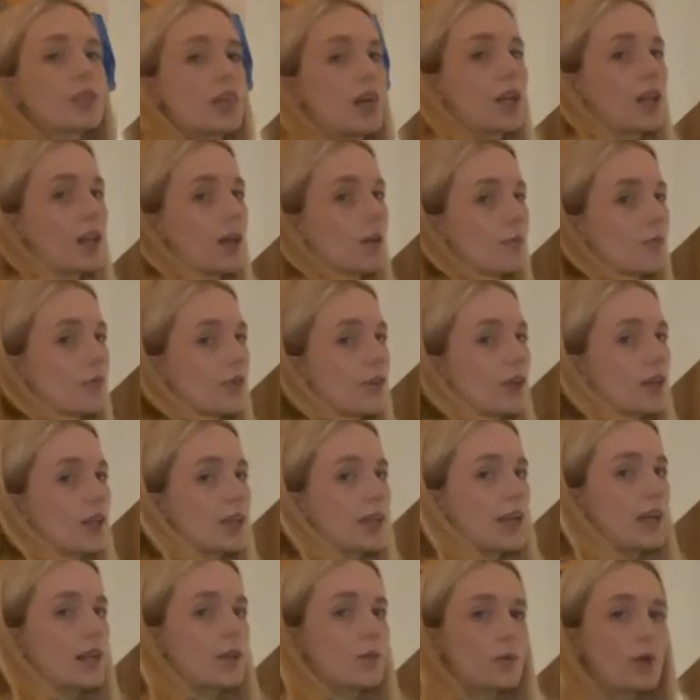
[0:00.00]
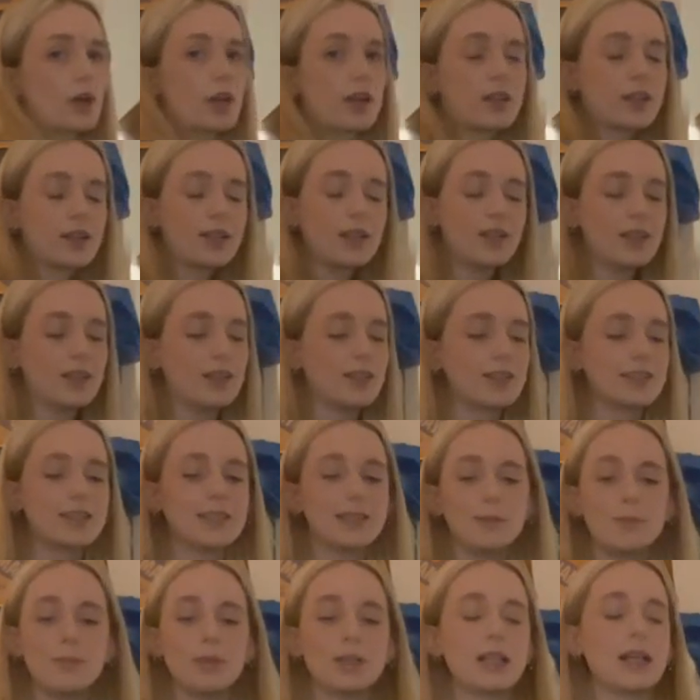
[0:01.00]
I'm wearing a
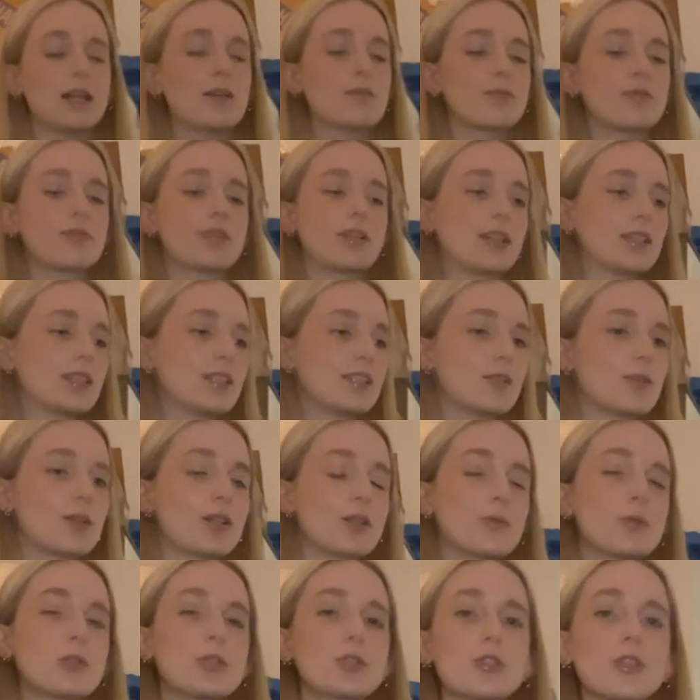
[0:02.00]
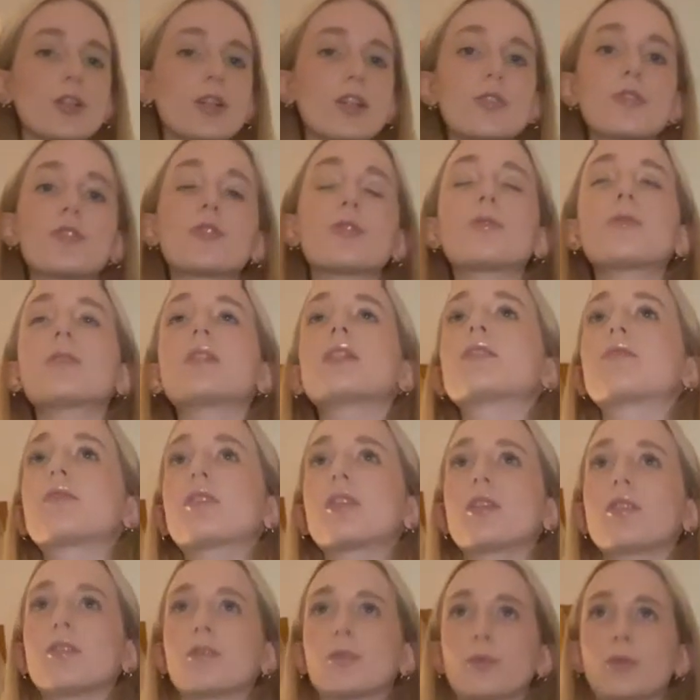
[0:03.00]
simple outfit. You know, I always try and do these
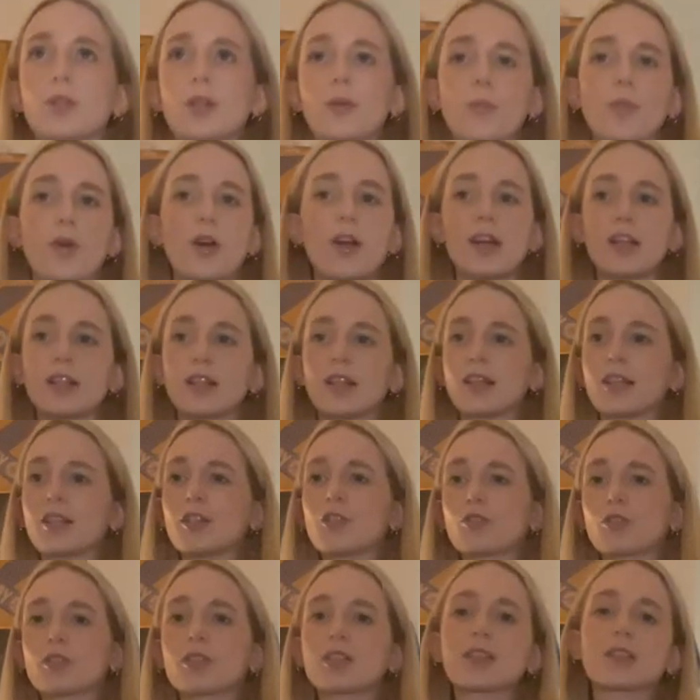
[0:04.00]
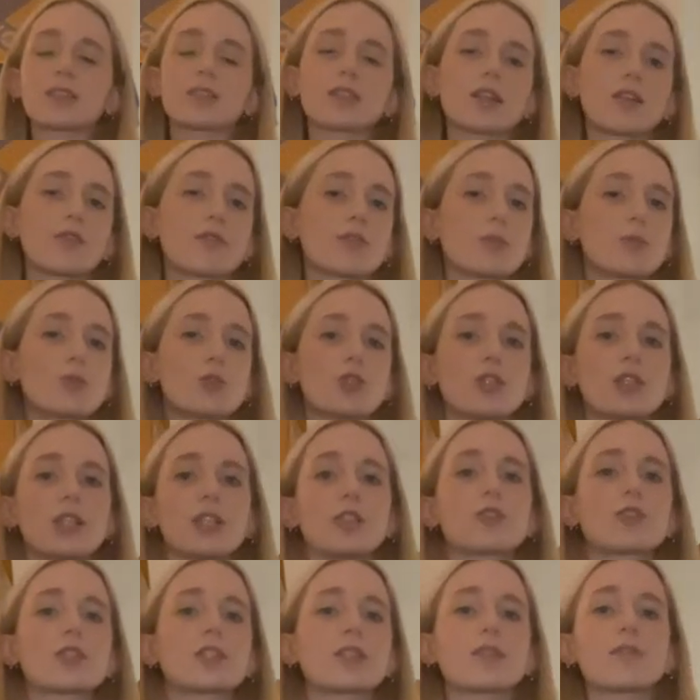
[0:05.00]
videos where I'm wearing like interesting stuff and I'm doing
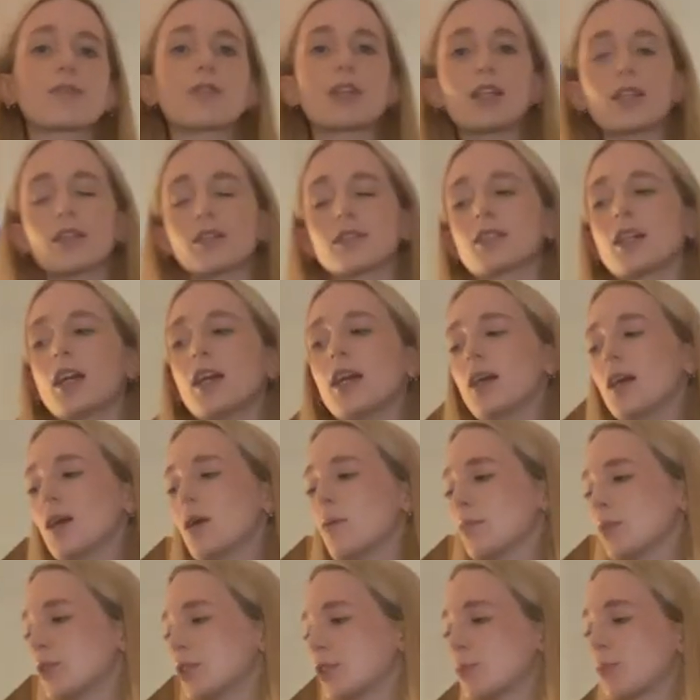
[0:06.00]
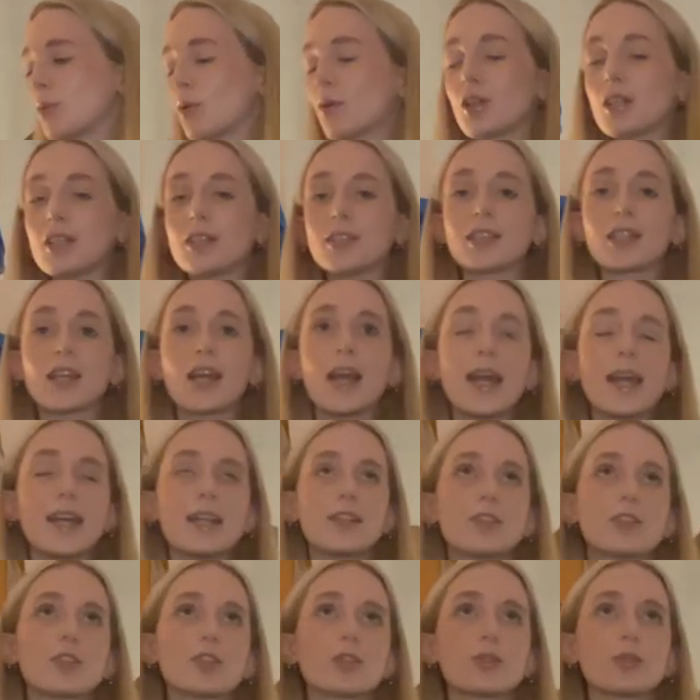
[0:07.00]
interesting things. But to be honest,
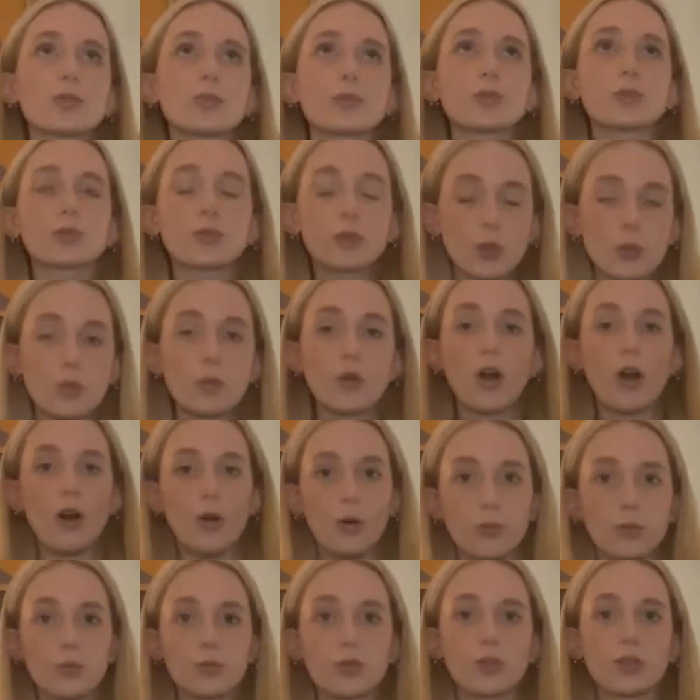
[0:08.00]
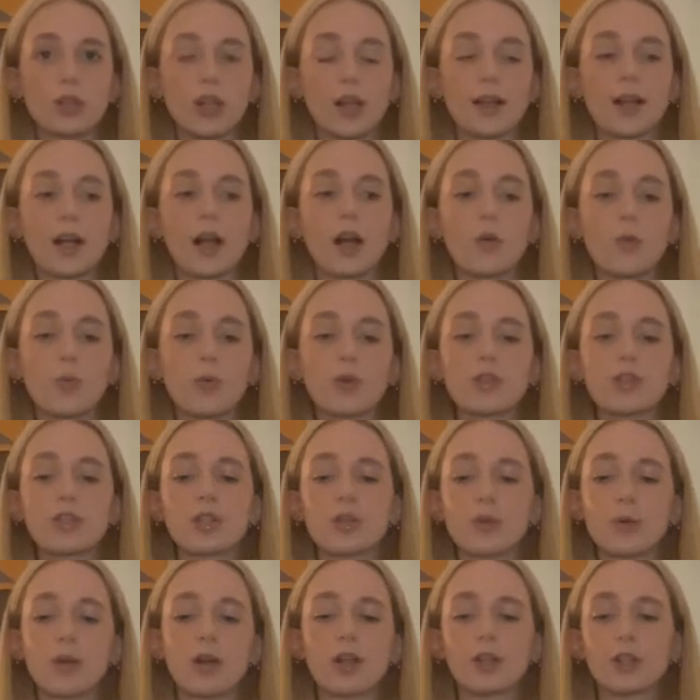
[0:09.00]
it's so cold. Like I wanted
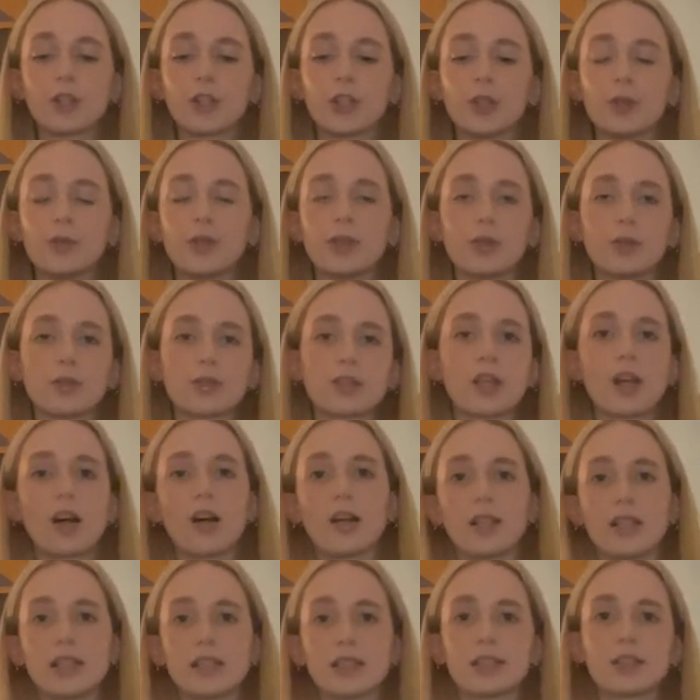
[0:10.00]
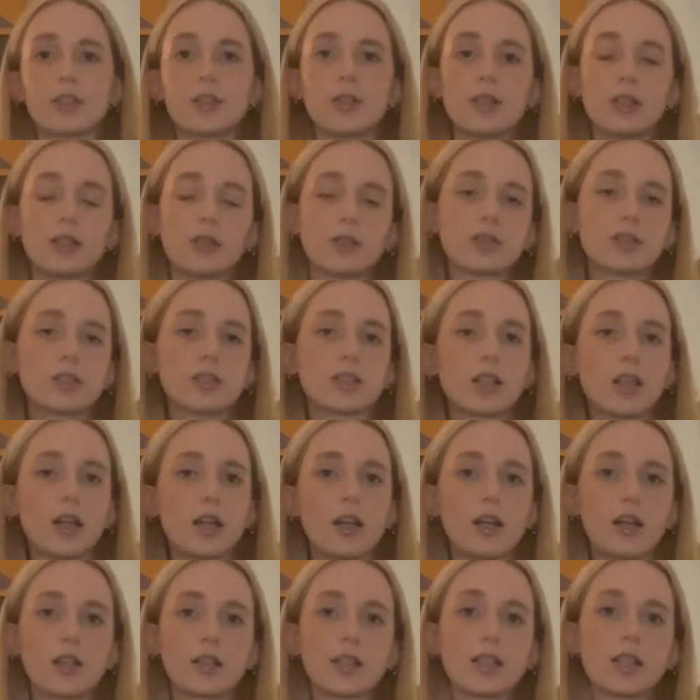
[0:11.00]
to wear a cute little tights, cute little
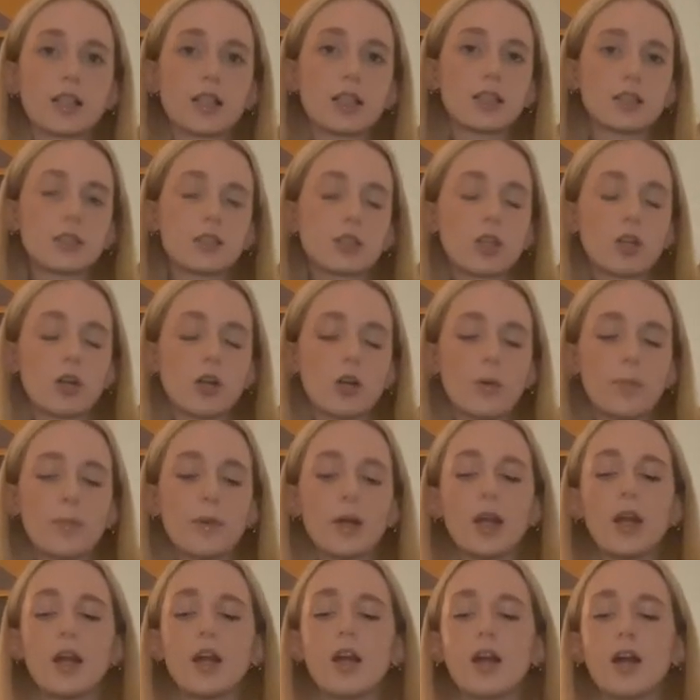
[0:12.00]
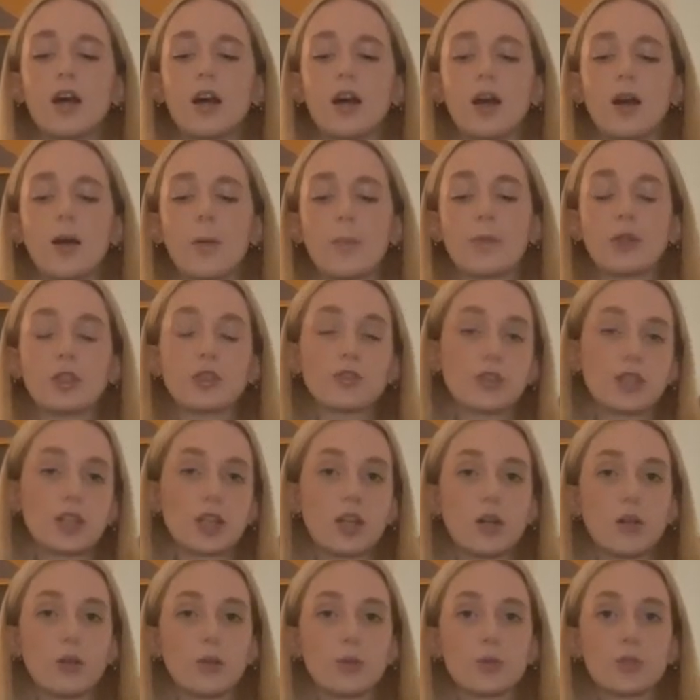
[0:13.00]
skirt, cute little top, but it's really
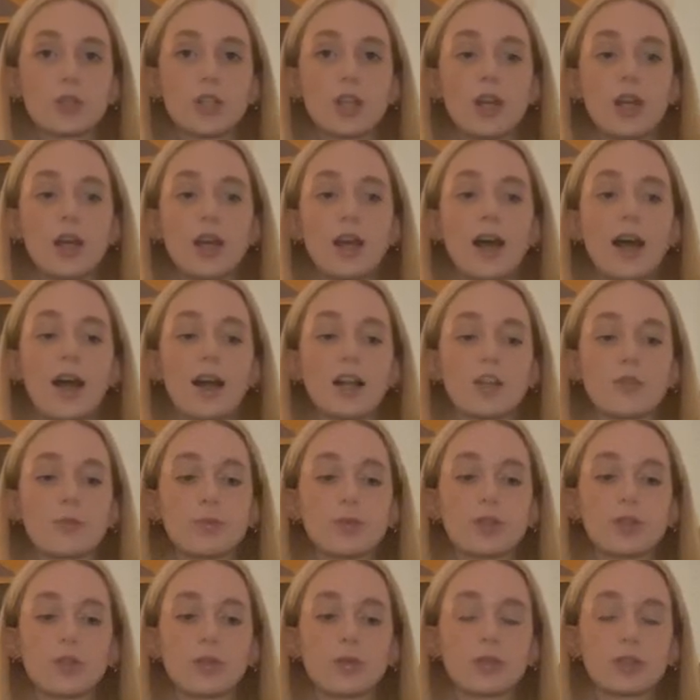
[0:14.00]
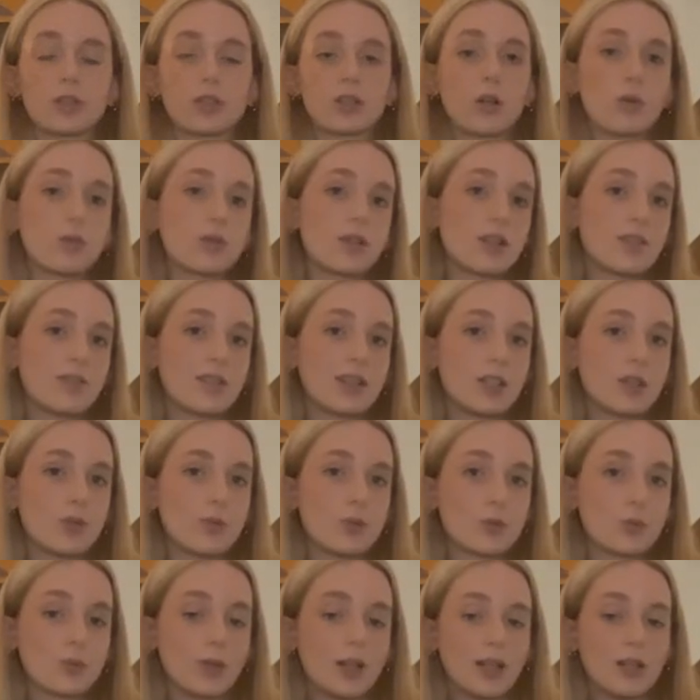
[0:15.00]
cold. And I've been told it's cold in the venue
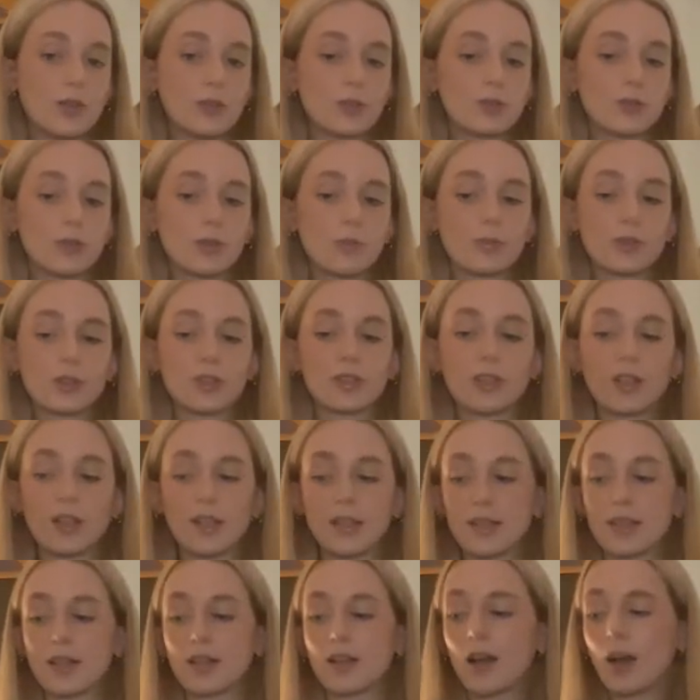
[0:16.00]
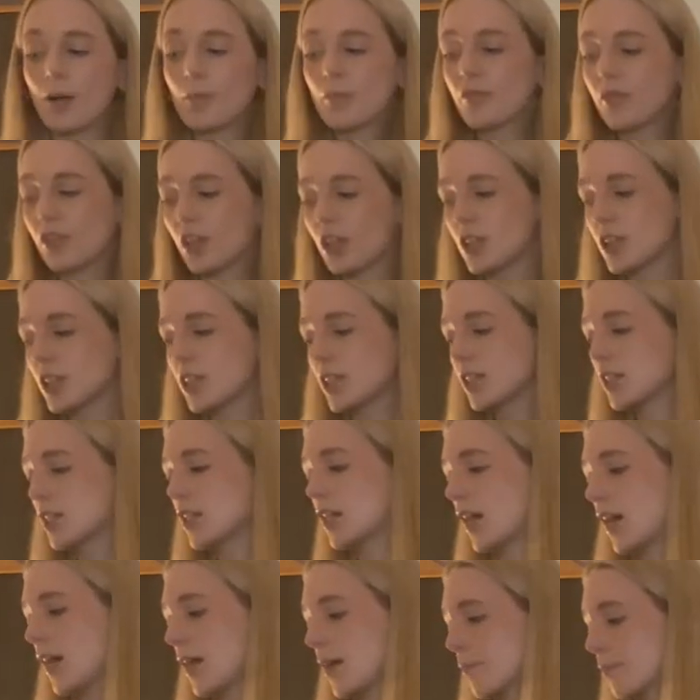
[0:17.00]
as well. So I'm just like, comfort
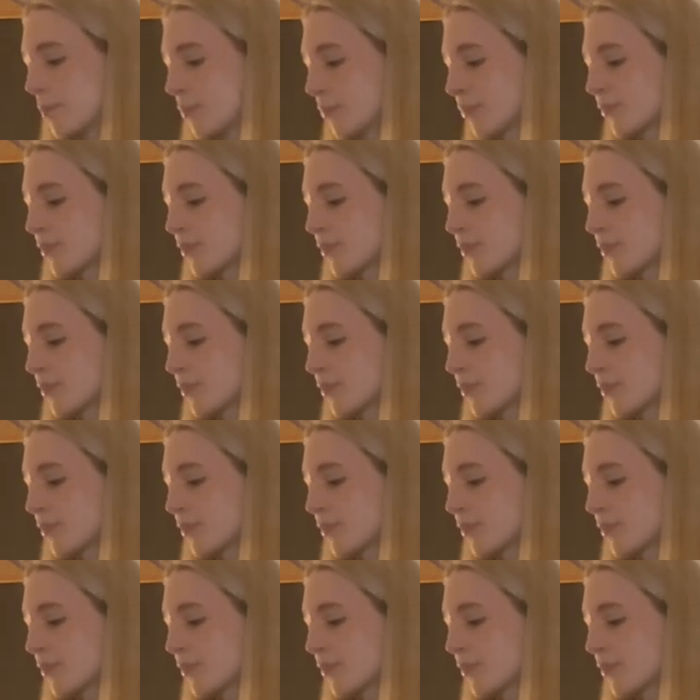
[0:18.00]
today.